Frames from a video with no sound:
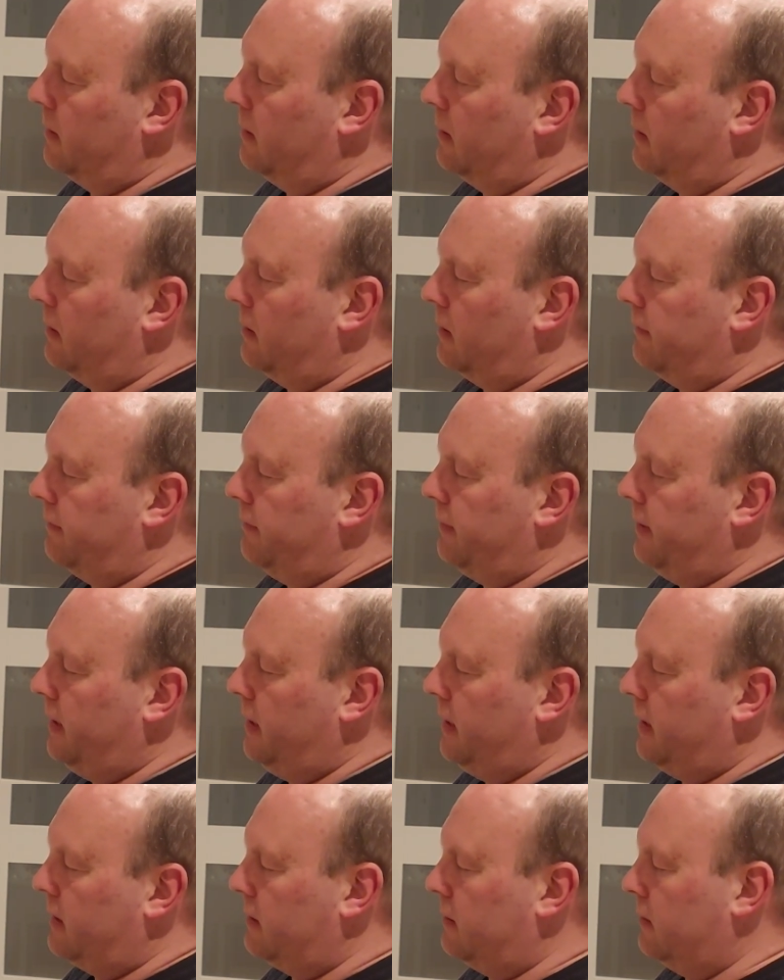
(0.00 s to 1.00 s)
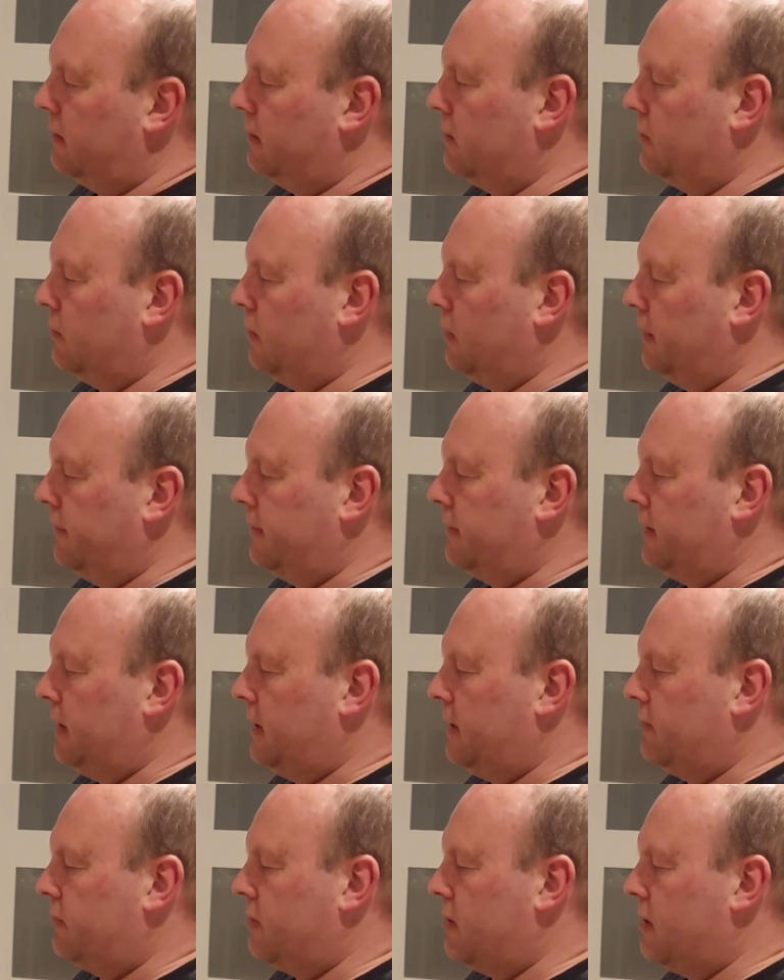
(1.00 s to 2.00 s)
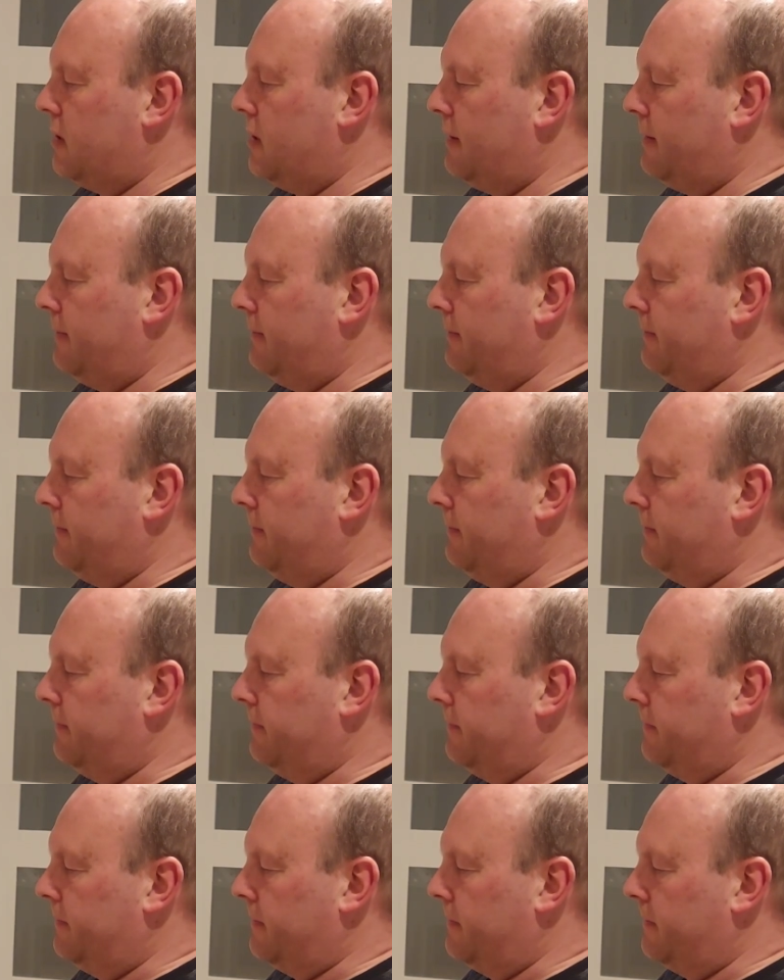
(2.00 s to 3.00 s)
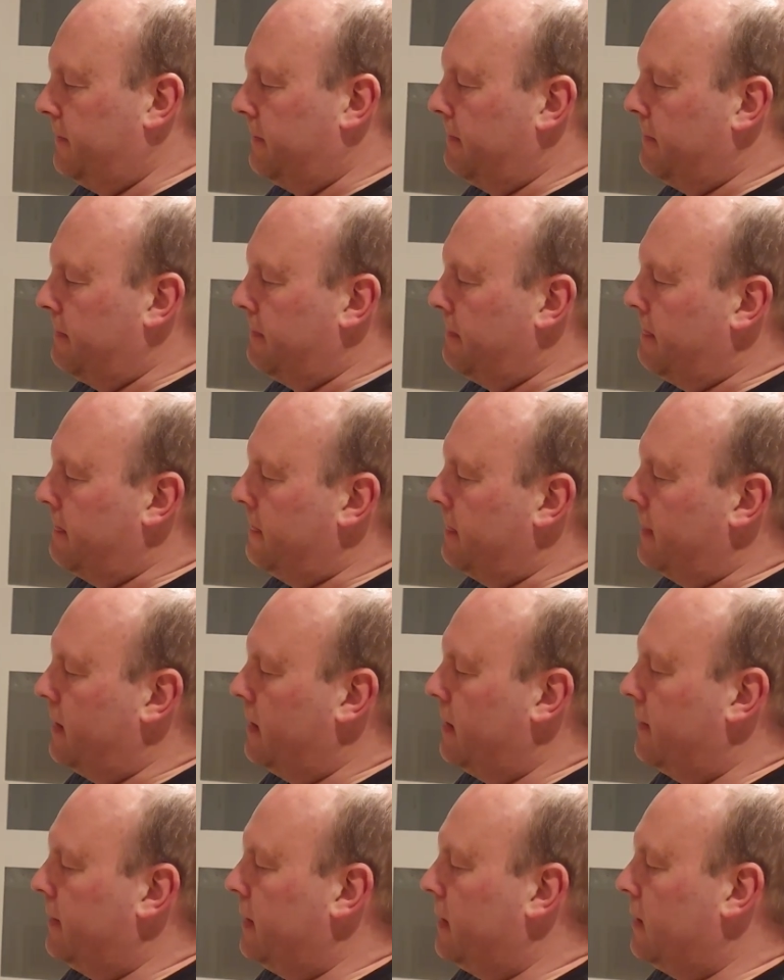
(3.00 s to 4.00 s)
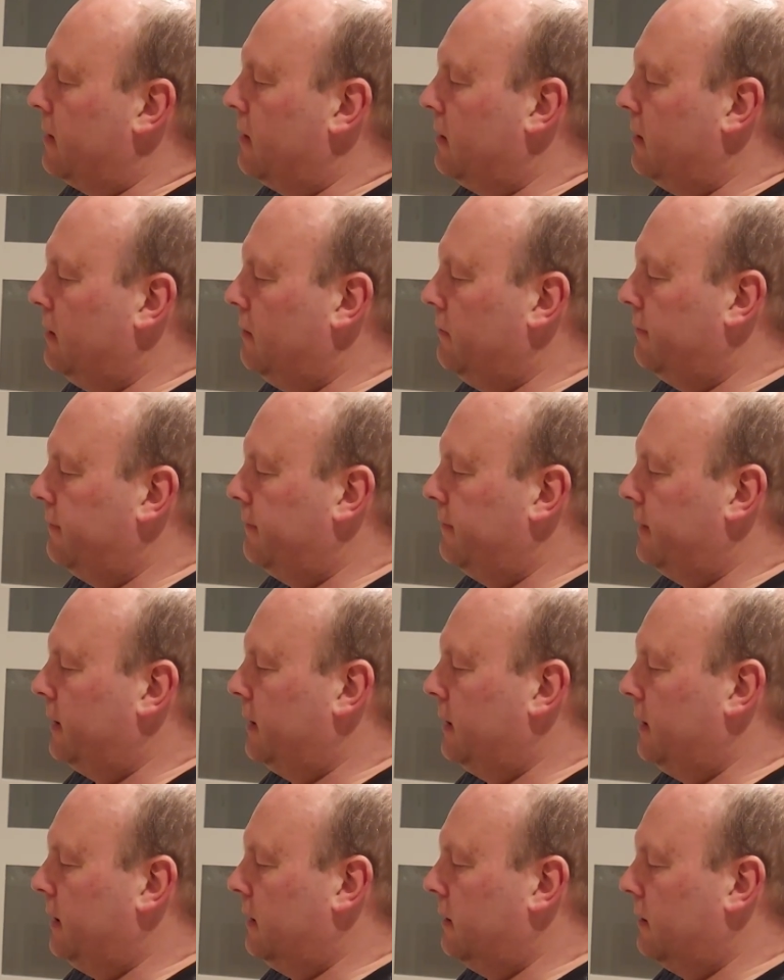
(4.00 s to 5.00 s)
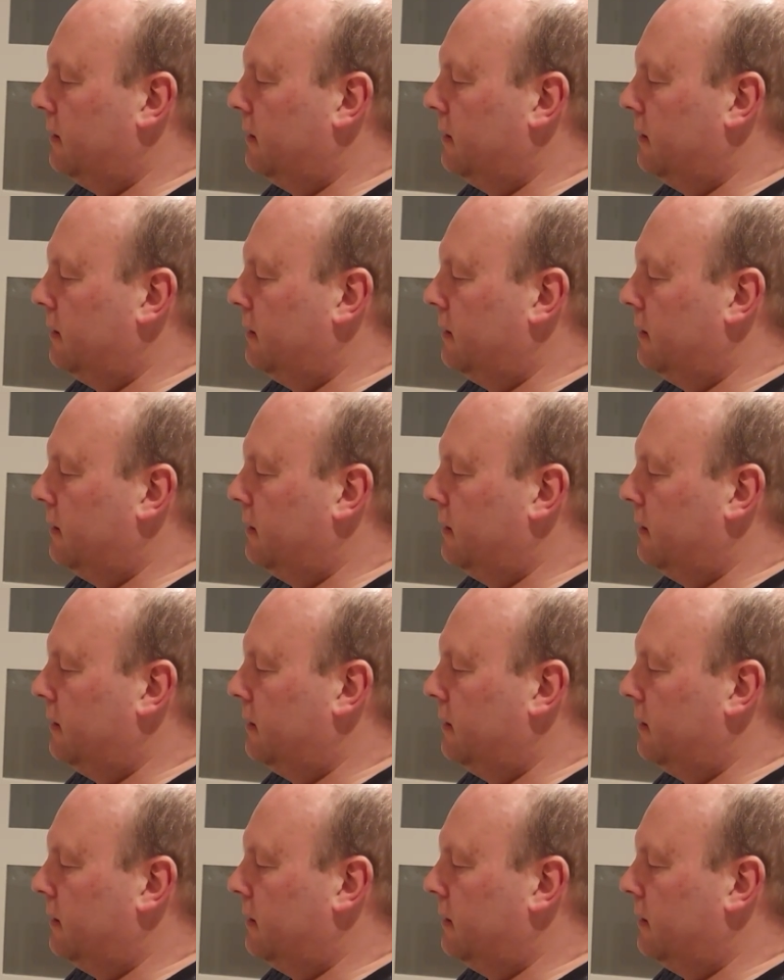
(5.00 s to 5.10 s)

I've nicked the wife's hairdryer, and then hopefully